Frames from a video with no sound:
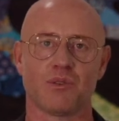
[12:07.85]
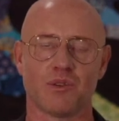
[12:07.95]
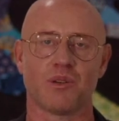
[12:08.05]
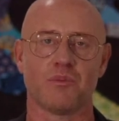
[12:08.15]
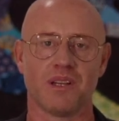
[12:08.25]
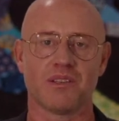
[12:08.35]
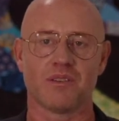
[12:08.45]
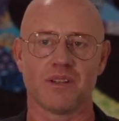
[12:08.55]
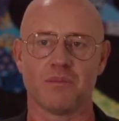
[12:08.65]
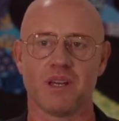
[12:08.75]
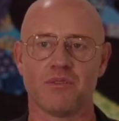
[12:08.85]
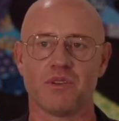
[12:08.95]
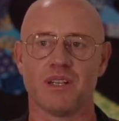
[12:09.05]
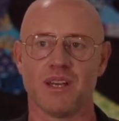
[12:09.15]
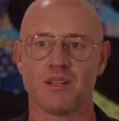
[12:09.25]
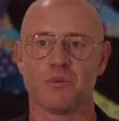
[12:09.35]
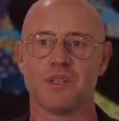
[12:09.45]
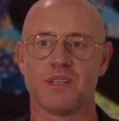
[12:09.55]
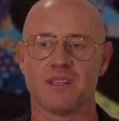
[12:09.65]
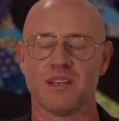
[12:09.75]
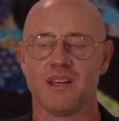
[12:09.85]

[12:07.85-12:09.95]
or a combination of them every day in the week.